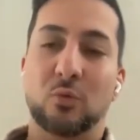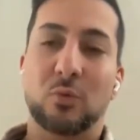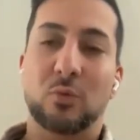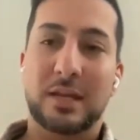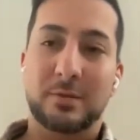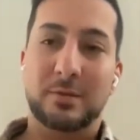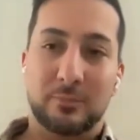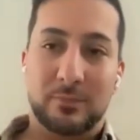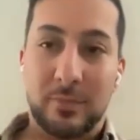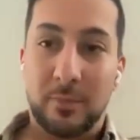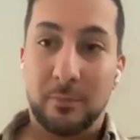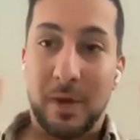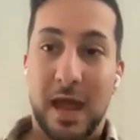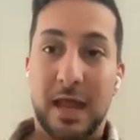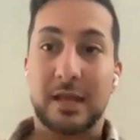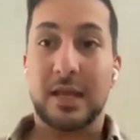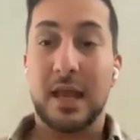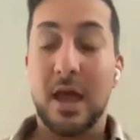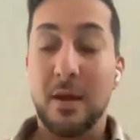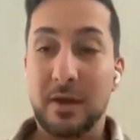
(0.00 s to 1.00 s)
So when
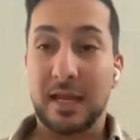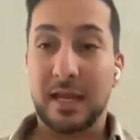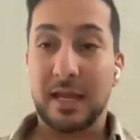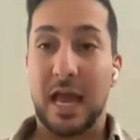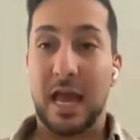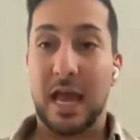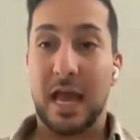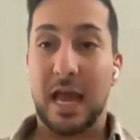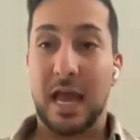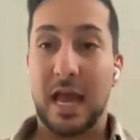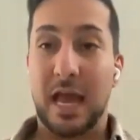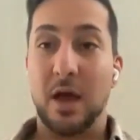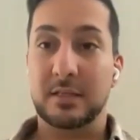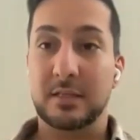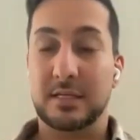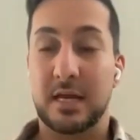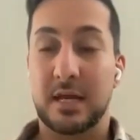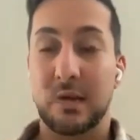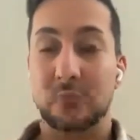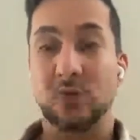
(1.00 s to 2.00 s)
the pandemic
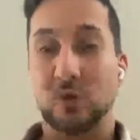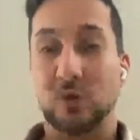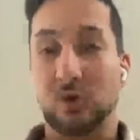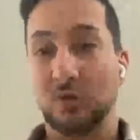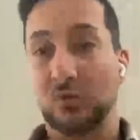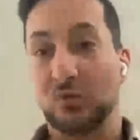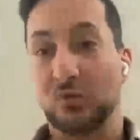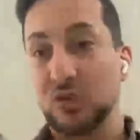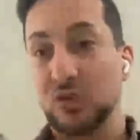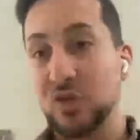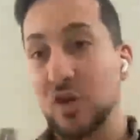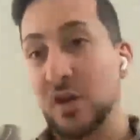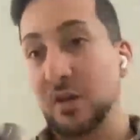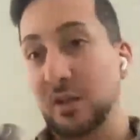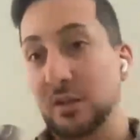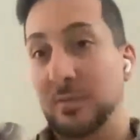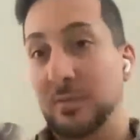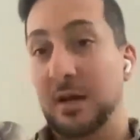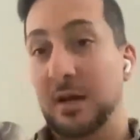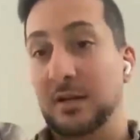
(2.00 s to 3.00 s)
happens and we go
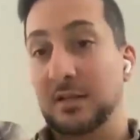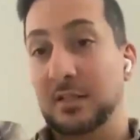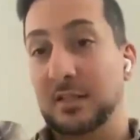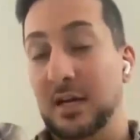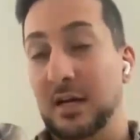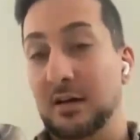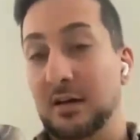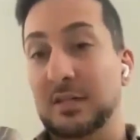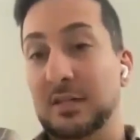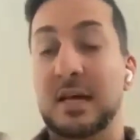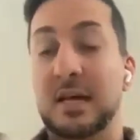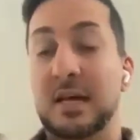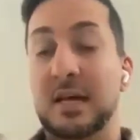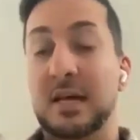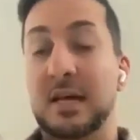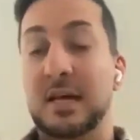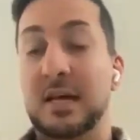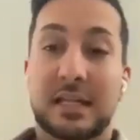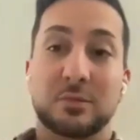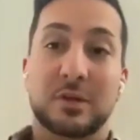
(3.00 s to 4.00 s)
to Charlotte by
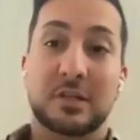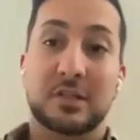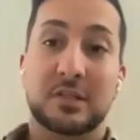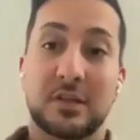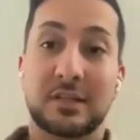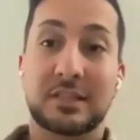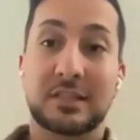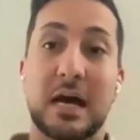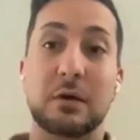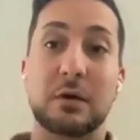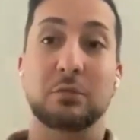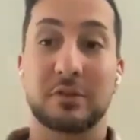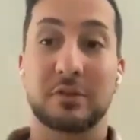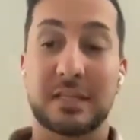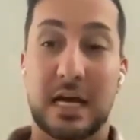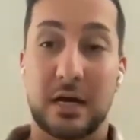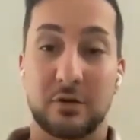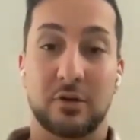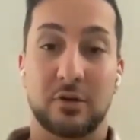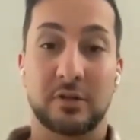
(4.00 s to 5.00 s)
ourselves, that's where it's a
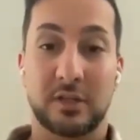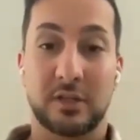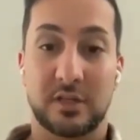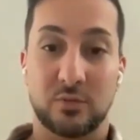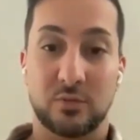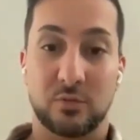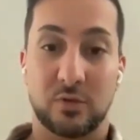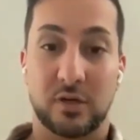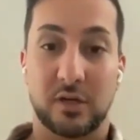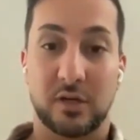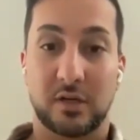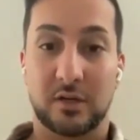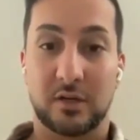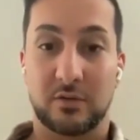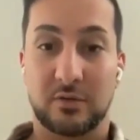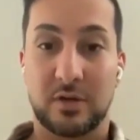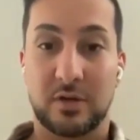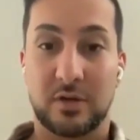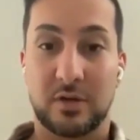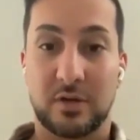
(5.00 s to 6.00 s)
double down on this
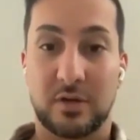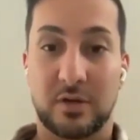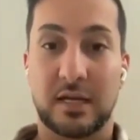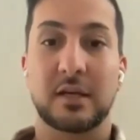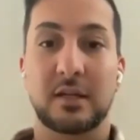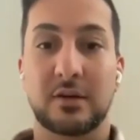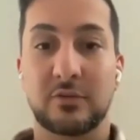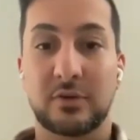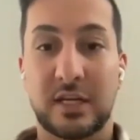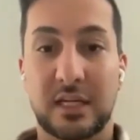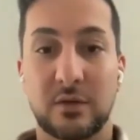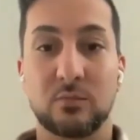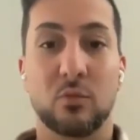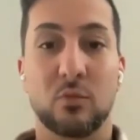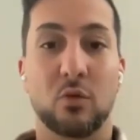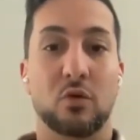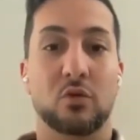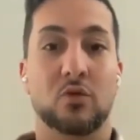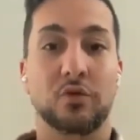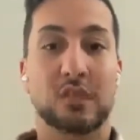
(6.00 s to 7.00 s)
work, right?
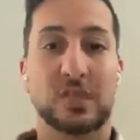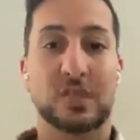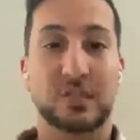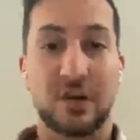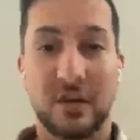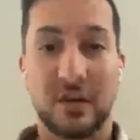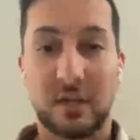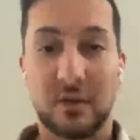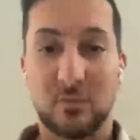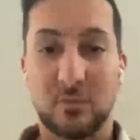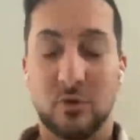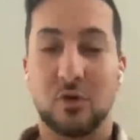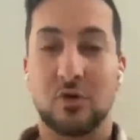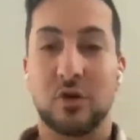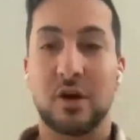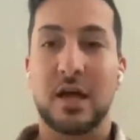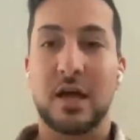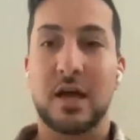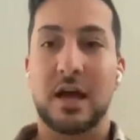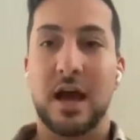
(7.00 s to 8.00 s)
Read more,
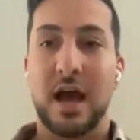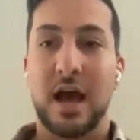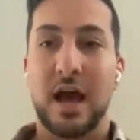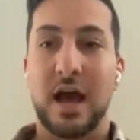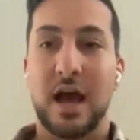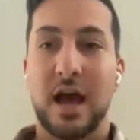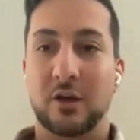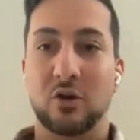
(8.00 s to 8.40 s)
study more.